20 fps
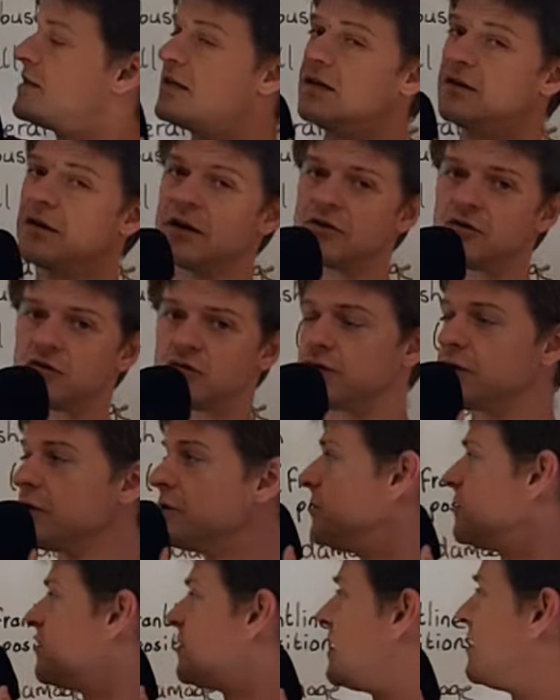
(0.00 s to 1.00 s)
The, a
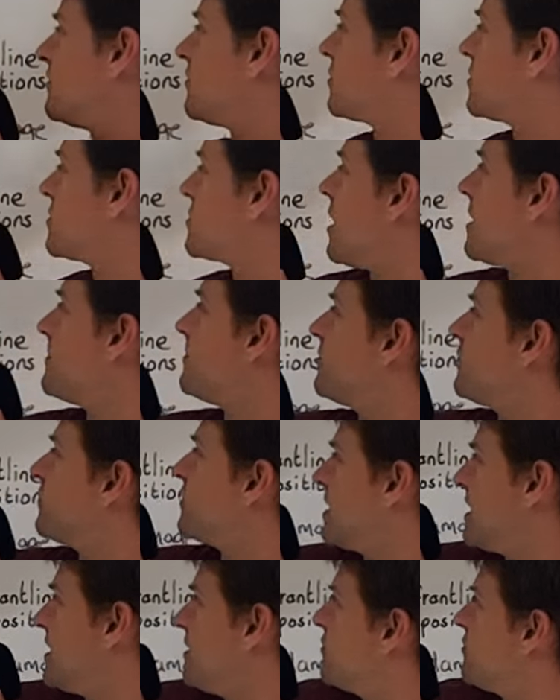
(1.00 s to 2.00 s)
truce is a type of
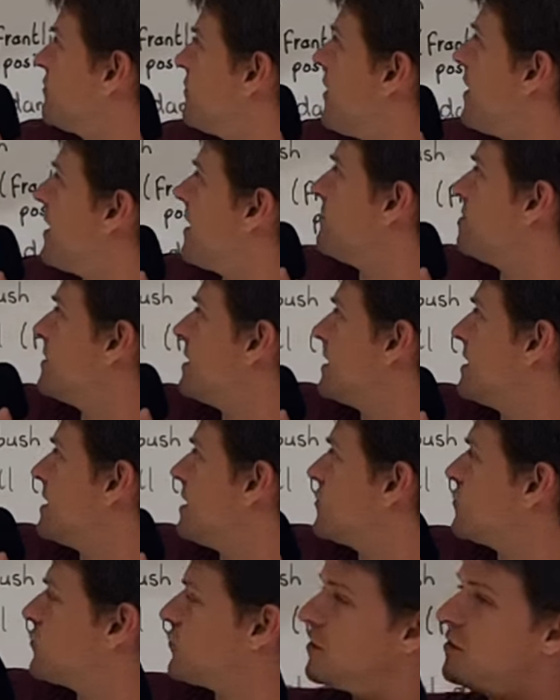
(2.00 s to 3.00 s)
ceasefire,
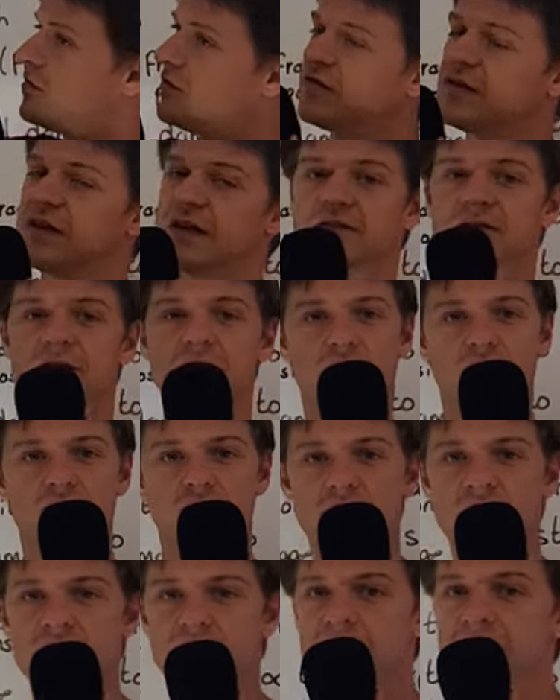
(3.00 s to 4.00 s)
really. A truce is an
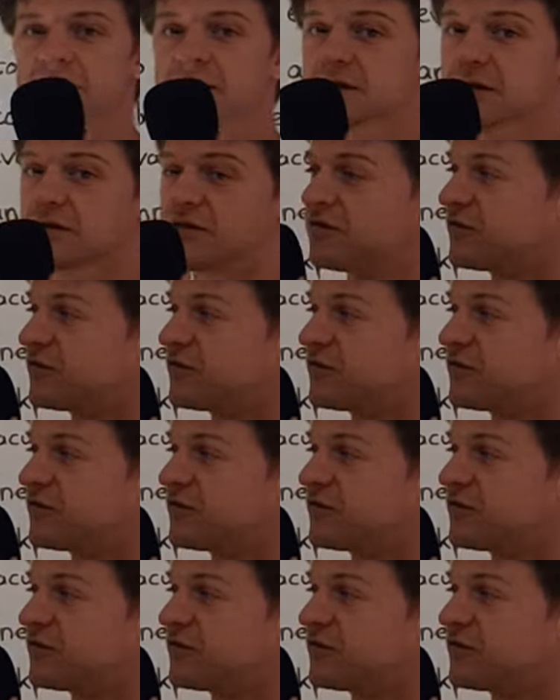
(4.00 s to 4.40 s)
agreement to